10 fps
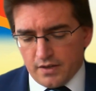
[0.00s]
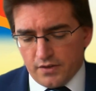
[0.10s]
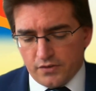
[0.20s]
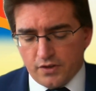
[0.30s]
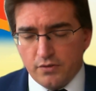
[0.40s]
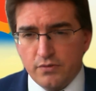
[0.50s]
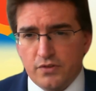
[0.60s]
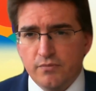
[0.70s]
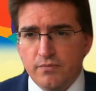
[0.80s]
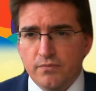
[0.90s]
So
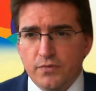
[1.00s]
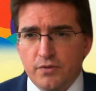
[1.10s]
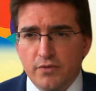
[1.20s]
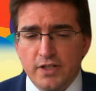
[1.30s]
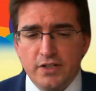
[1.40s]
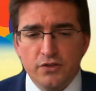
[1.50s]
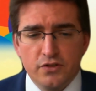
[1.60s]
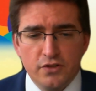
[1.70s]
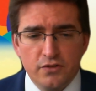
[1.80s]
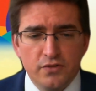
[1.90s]
some really good
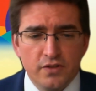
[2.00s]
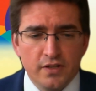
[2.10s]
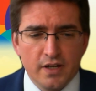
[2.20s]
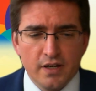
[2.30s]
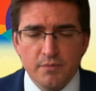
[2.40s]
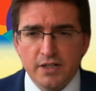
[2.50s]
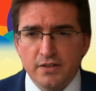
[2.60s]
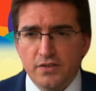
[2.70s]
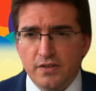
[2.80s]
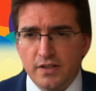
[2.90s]
news
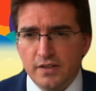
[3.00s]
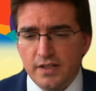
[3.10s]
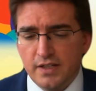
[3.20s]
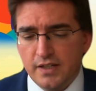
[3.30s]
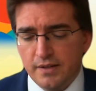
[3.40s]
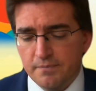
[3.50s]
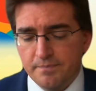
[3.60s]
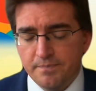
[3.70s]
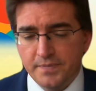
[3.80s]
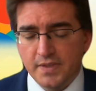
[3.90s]
amongst
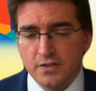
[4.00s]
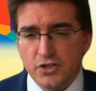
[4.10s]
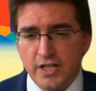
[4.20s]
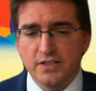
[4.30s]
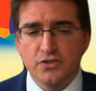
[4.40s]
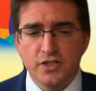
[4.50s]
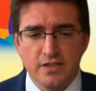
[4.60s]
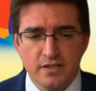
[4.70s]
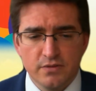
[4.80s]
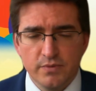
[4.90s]
the
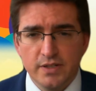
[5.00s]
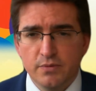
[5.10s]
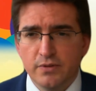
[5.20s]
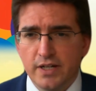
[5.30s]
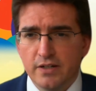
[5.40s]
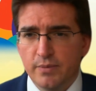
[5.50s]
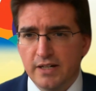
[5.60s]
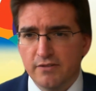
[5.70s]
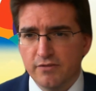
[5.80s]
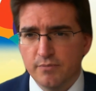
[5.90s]
challenges that we will hear
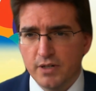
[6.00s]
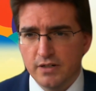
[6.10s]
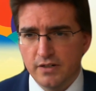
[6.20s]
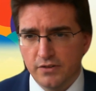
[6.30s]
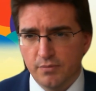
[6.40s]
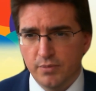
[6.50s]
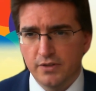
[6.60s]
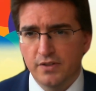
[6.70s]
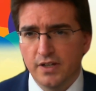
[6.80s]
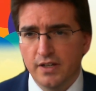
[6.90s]
about from Marcus.
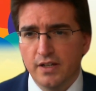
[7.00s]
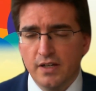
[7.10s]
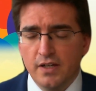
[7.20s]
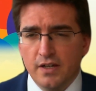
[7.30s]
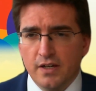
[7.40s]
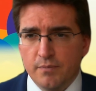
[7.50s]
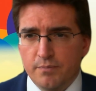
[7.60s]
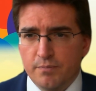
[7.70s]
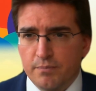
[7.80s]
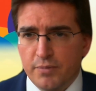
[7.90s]
But
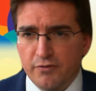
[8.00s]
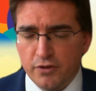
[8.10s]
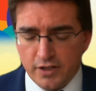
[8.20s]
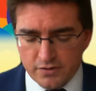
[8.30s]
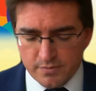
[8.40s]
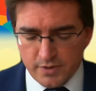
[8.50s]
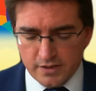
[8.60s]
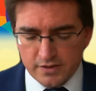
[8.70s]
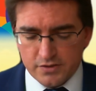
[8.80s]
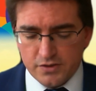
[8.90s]
before I go to
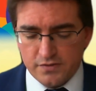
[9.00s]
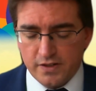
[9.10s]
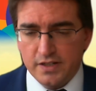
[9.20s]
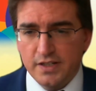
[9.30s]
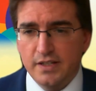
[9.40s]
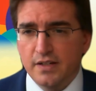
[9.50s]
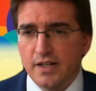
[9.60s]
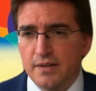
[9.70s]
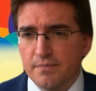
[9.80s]
Marcus, just finally